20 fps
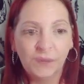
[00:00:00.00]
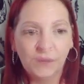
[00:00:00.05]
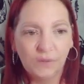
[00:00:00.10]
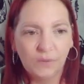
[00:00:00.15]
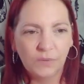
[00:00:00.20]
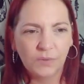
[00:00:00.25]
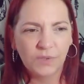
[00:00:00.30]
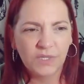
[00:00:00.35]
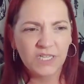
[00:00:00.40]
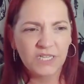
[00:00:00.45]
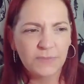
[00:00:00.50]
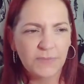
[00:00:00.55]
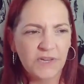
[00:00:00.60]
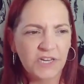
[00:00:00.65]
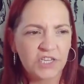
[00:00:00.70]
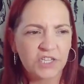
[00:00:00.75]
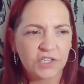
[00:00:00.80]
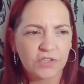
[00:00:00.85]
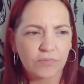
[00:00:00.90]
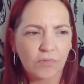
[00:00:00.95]
Oh, this
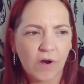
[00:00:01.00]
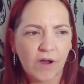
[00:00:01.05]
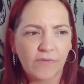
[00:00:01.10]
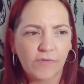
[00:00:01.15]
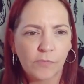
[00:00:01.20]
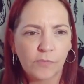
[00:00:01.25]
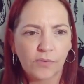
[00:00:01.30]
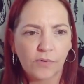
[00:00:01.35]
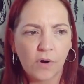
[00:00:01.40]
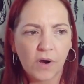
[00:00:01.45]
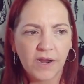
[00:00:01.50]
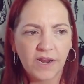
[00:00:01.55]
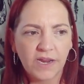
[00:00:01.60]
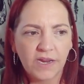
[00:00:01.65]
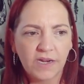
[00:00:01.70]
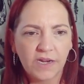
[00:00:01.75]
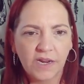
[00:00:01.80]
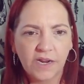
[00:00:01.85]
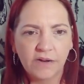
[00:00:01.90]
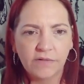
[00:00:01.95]
picture's rather bright
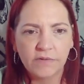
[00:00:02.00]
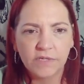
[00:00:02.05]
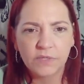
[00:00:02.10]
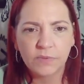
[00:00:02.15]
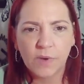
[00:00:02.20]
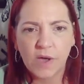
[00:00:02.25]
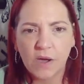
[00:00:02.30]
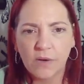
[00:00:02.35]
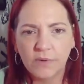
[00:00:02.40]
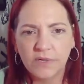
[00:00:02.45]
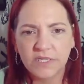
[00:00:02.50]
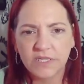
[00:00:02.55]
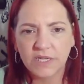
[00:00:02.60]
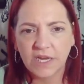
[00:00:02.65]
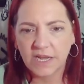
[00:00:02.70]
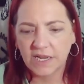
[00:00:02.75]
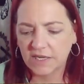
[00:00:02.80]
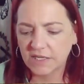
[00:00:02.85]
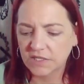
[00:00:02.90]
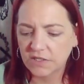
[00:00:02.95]
in here as well, isn't
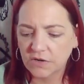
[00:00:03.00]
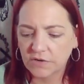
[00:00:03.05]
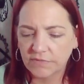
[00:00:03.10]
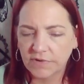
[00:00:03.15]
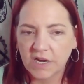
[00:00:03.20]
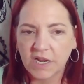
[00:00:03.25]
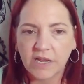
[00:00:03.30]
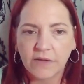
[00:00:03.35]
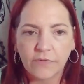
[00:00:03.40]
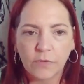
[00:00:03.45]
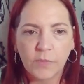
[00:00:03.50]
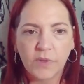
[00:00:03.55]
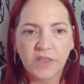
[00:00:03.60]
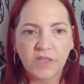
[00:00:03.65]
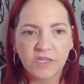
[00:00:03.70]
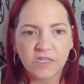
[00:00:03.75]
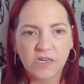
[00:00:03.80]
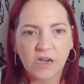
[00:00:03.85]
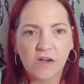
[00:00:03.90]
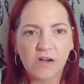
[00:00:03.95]
it? It's not really giving me the
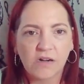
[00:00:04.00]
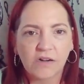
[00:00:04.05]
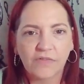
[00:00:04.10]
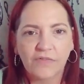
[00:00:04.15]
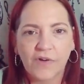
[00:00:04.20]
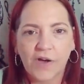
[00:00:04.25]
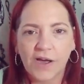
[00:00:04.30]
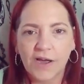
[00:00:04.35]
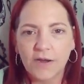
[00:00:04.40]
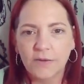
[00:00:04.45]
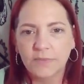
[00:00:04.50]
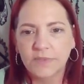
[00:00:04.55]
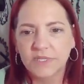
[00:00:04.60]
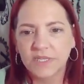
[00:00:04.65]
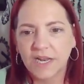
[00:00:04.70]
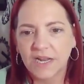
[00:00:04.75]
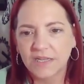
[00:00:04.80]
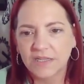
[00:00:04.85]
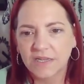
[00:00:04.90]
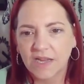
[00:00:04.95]
dark vibes.
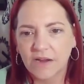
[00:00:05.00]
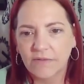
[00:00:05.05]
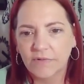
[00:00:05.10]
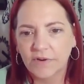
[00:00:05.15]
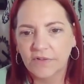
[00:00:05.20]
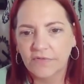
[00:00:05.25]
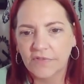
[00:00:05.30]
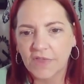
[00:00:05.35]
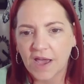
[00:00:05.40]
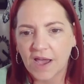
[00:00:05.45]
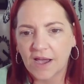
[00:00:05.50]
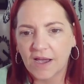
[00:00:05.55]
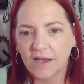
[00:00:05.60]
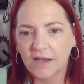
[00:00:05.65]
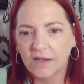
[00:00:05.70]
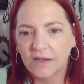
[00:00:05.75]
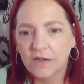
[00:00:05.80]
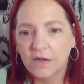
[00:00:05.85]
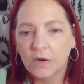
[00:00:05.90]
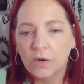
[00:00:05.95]
Let's get rid of
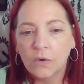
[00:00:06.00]
that.